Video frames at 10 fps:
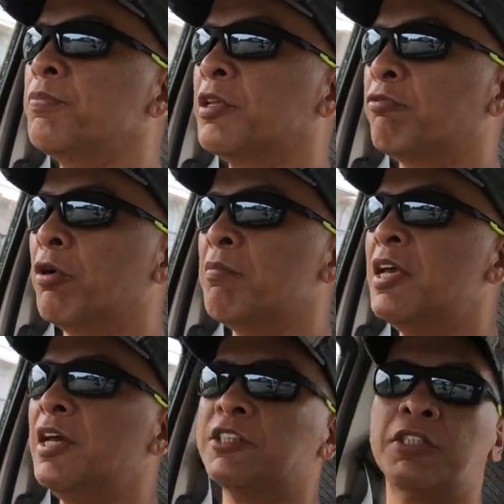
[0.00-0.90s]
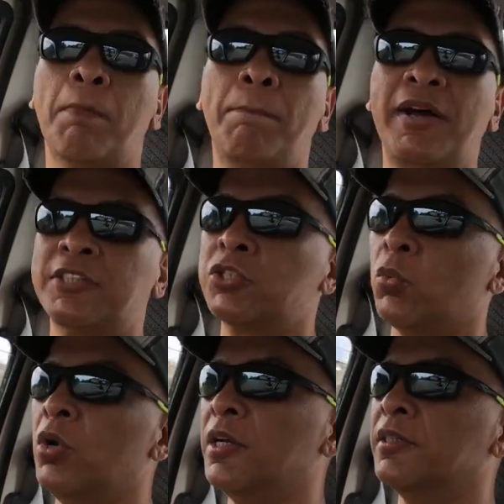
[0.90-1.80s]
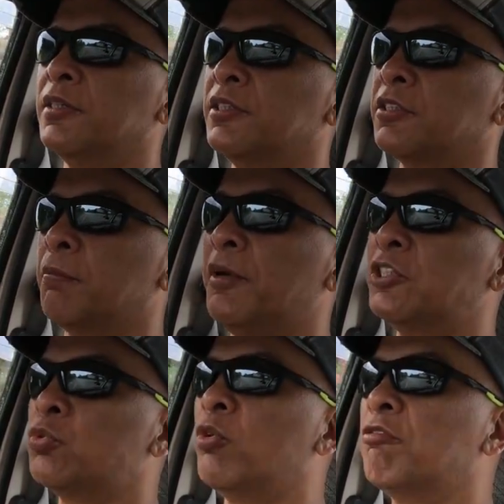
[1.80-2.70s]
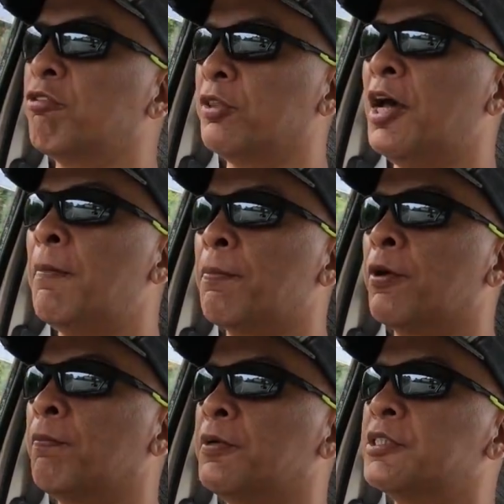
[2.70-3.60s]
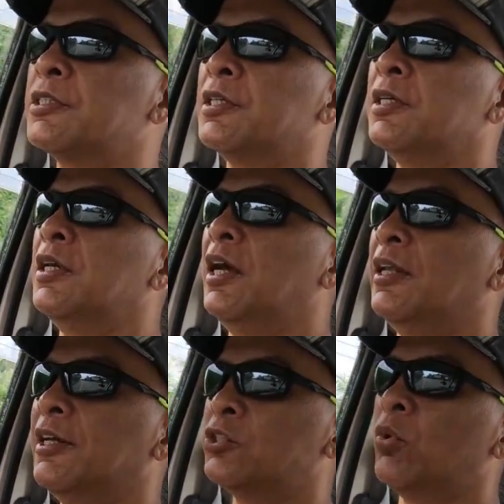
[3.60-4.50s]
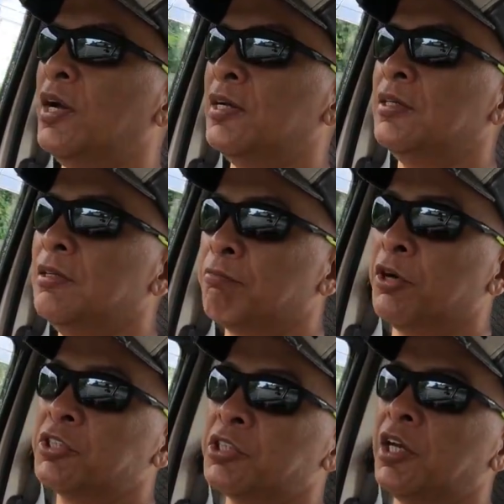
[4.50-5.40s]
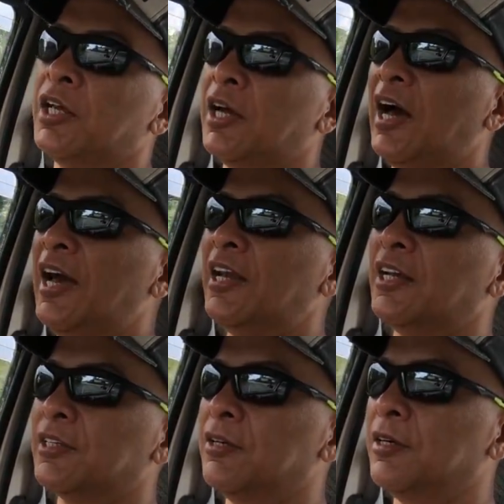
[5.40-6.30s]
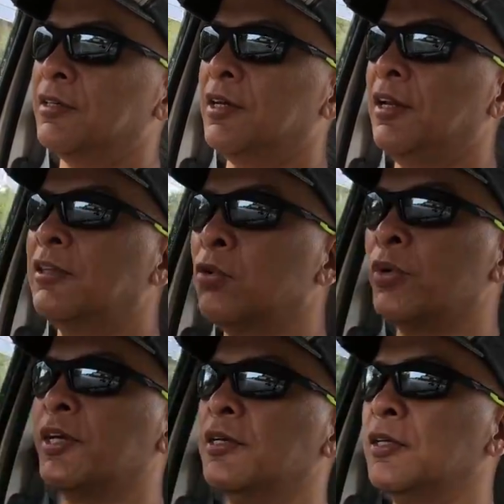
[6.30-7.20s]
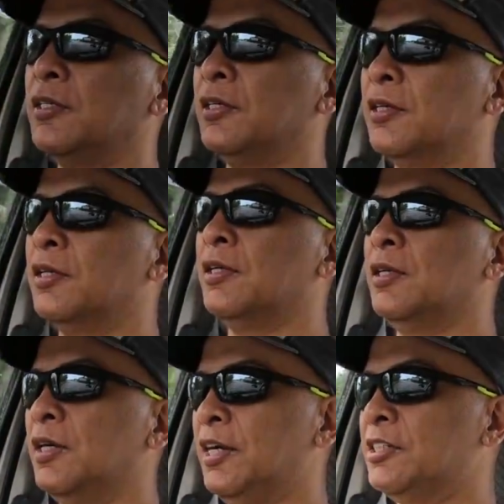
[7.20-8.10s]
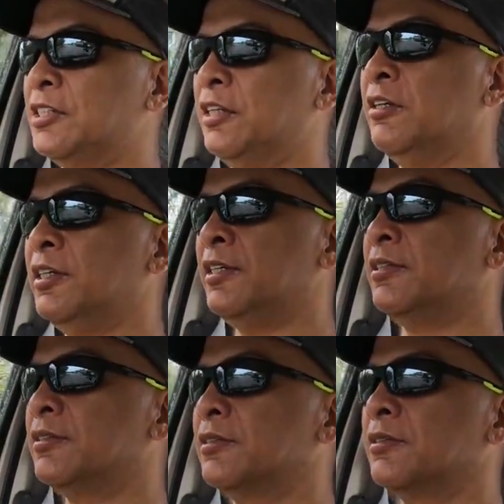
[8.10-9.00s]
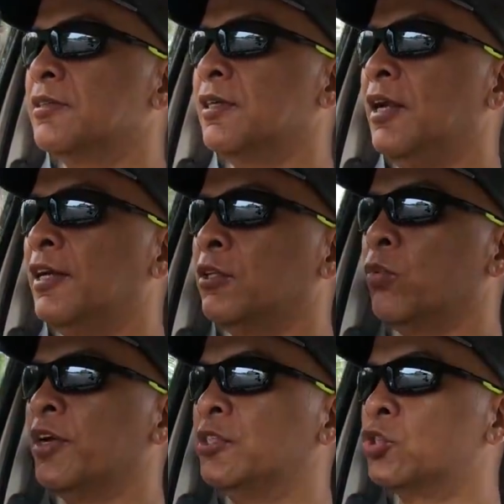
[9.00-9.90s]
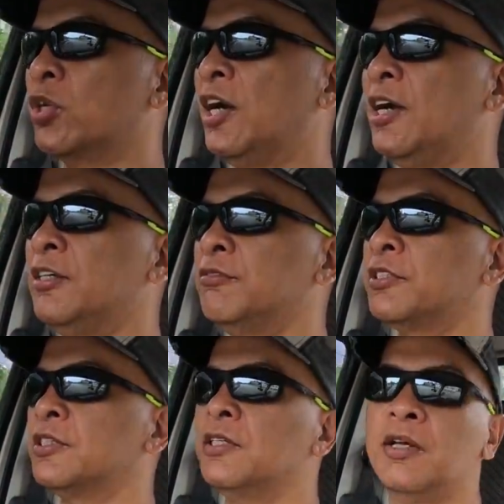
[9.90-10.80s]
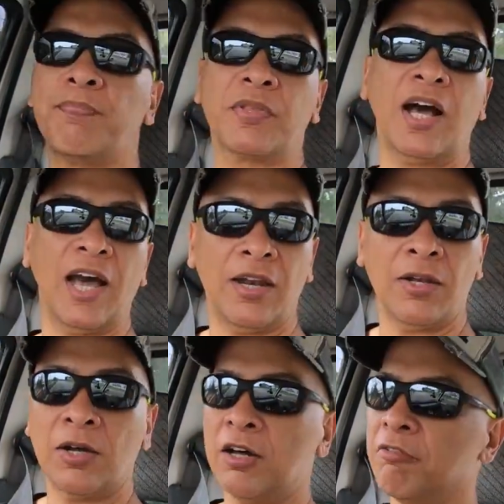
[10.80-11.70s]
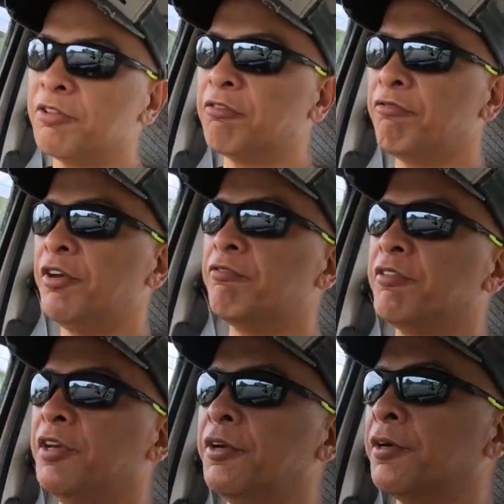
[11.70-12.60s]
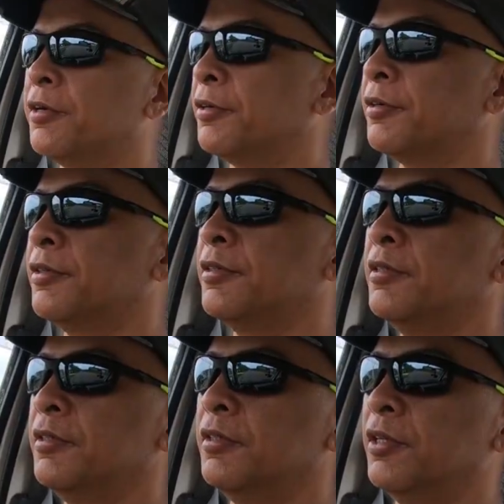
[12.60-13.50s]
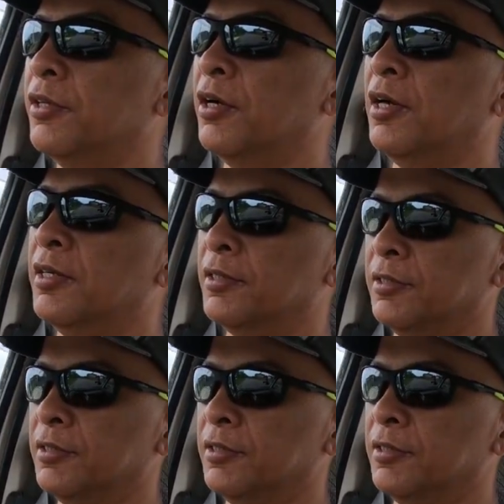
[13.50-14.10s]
For me, it's the best one. It's the best one for that purpose. And that's why, personally, I like the Honda. I like the way I sit on it. I like the way it drives. I love the 5th gear in the Honda.